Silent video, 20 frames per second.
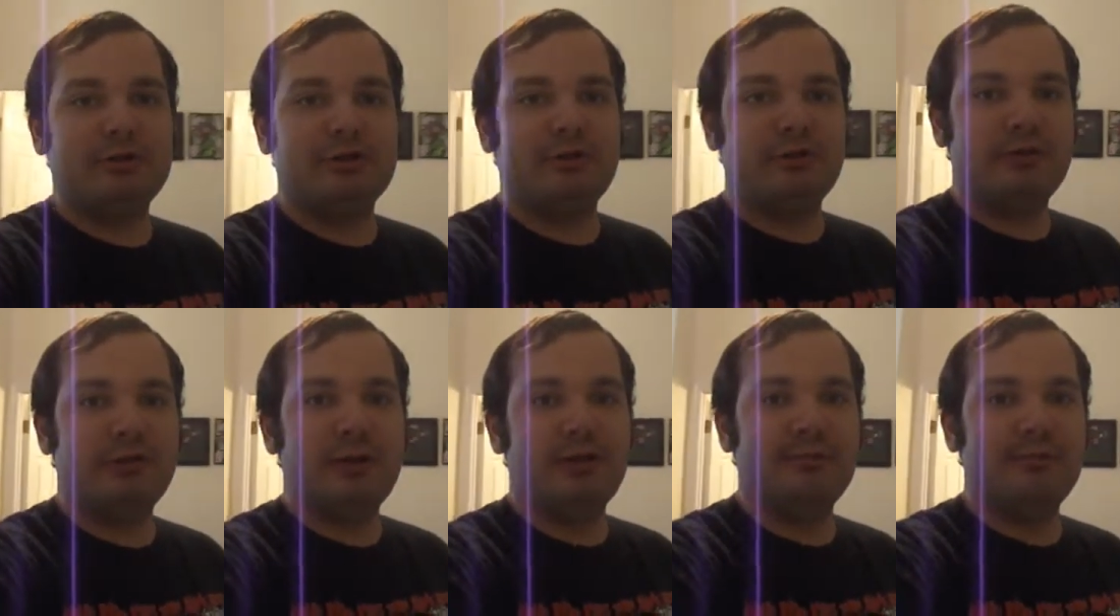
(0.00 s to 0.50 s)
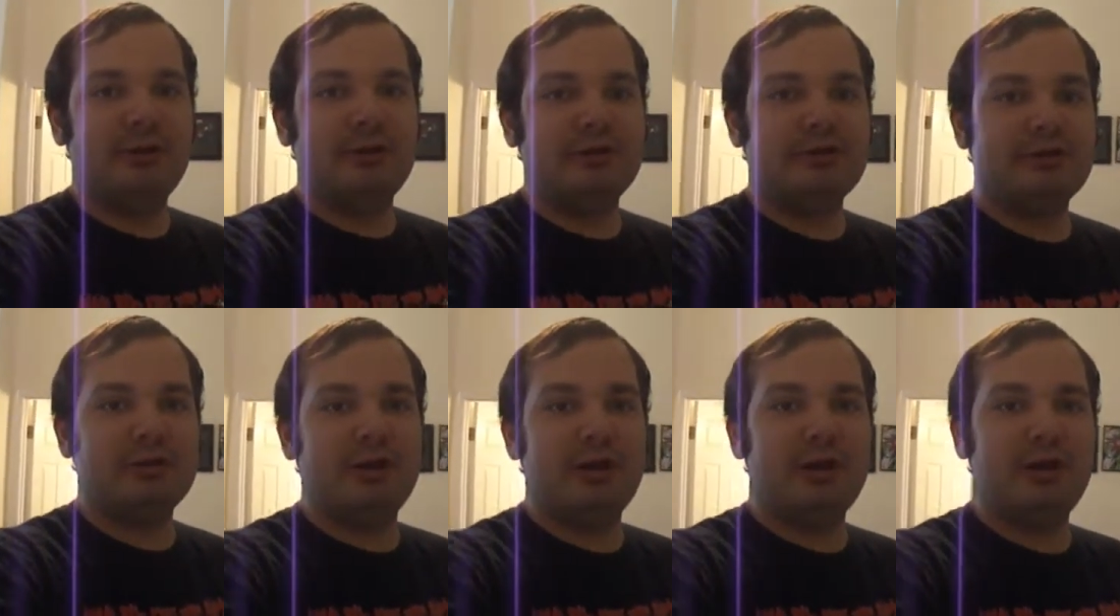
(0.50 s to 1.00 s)
So with that being
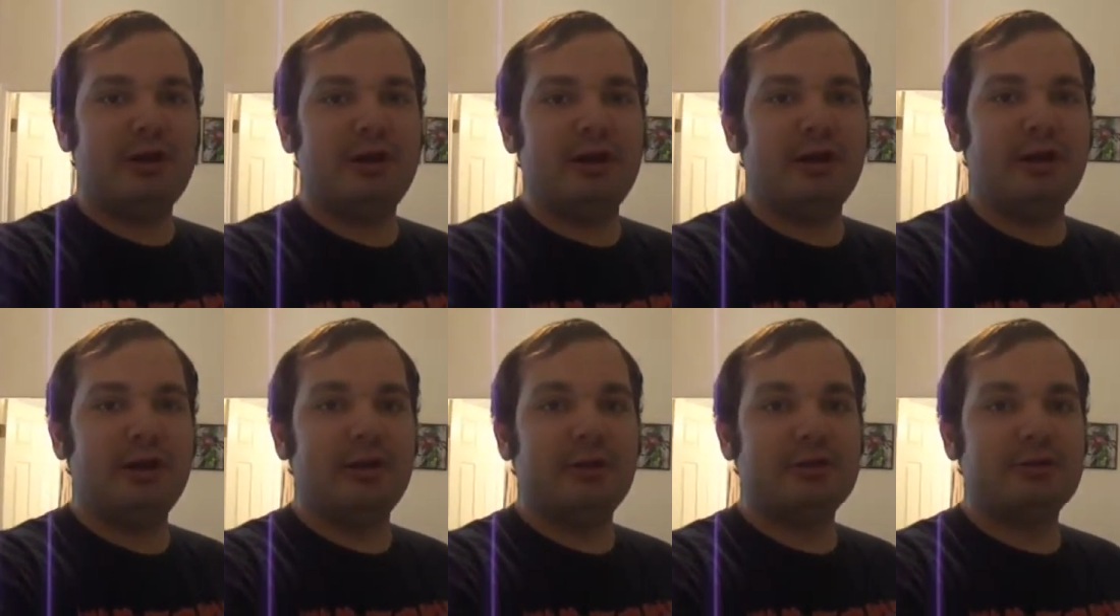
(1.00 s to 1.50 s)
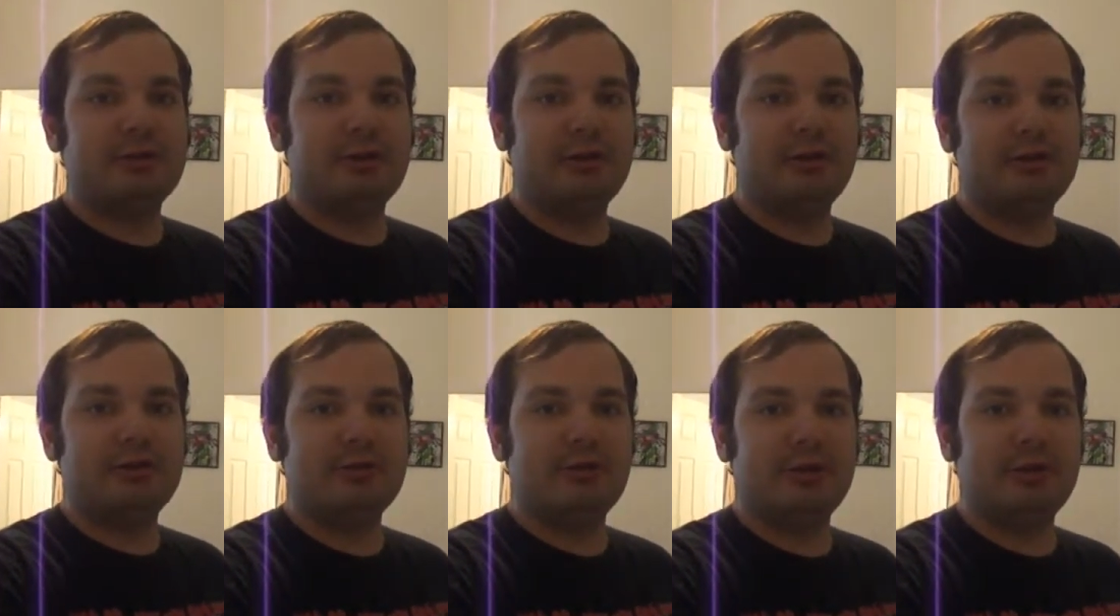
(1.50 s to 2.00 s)
said, let's get
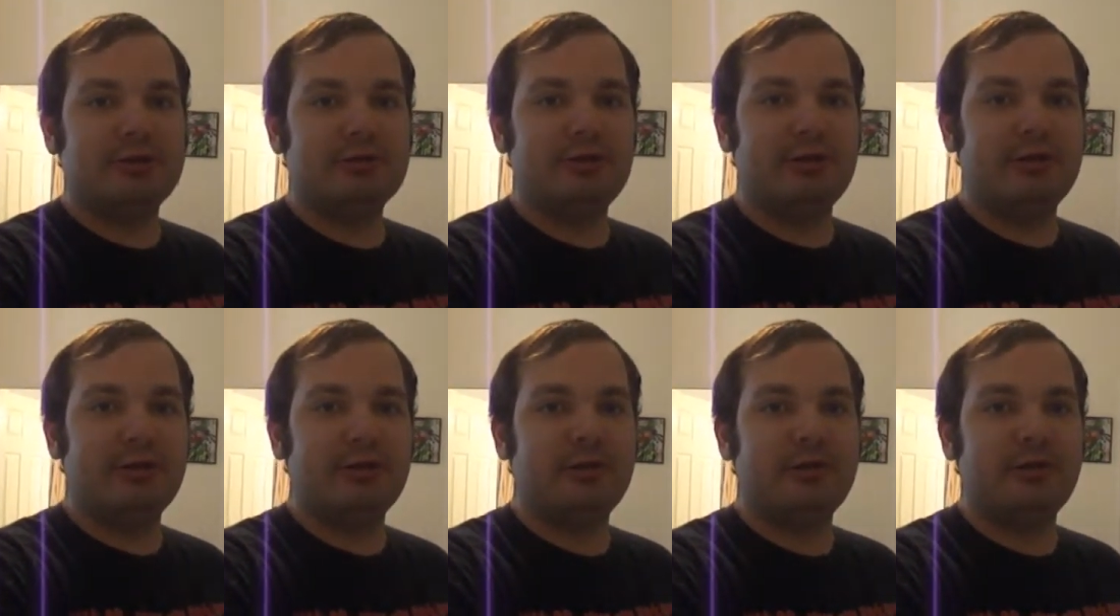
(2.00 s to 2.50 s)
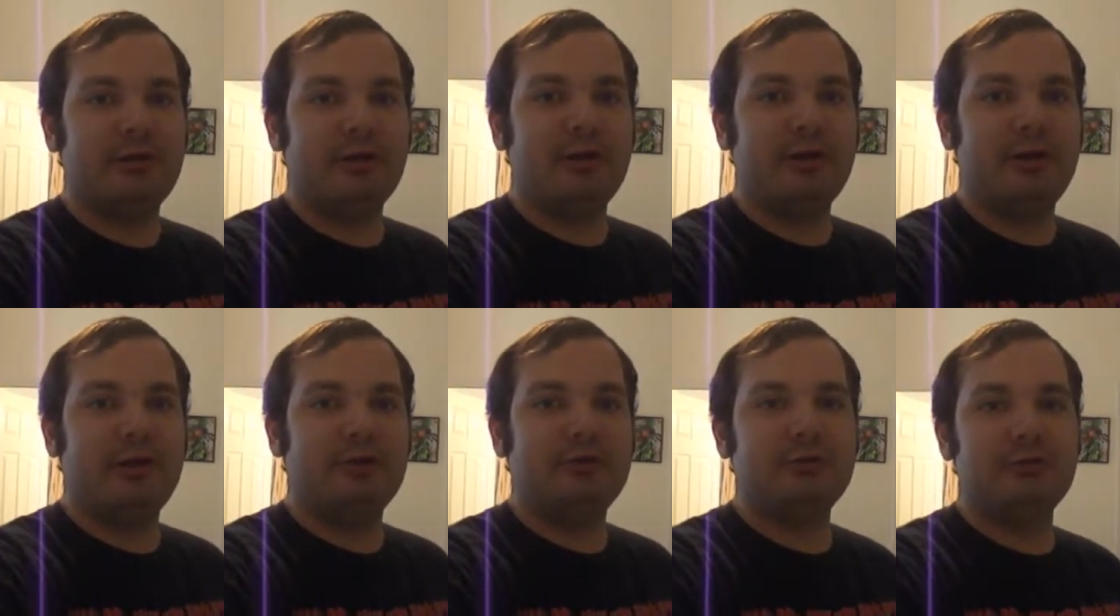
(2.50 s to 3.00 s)
this thing started.
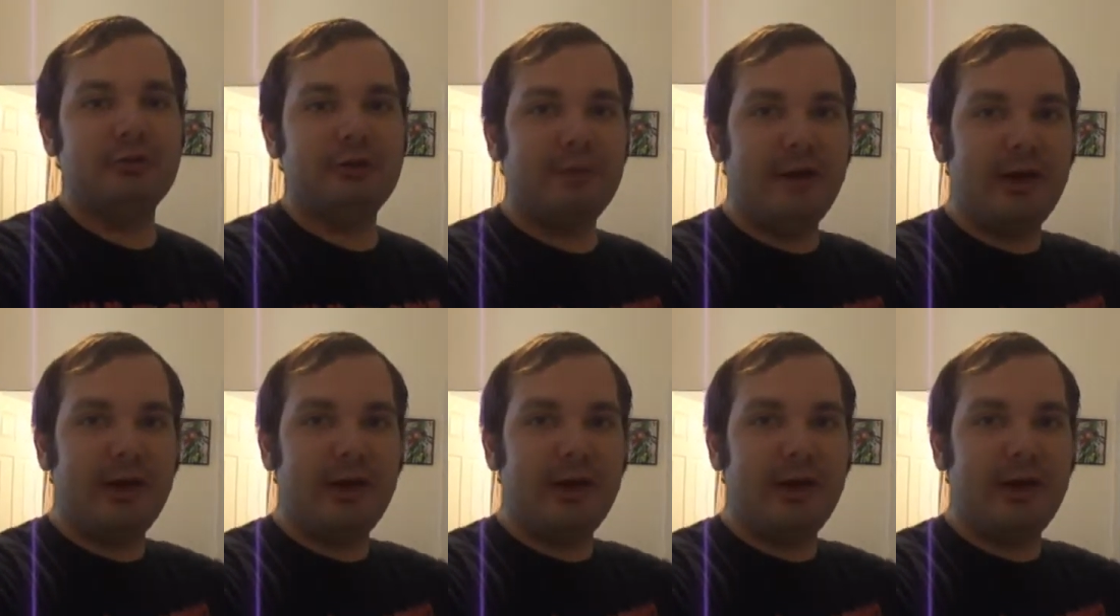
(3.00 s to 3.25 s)
To the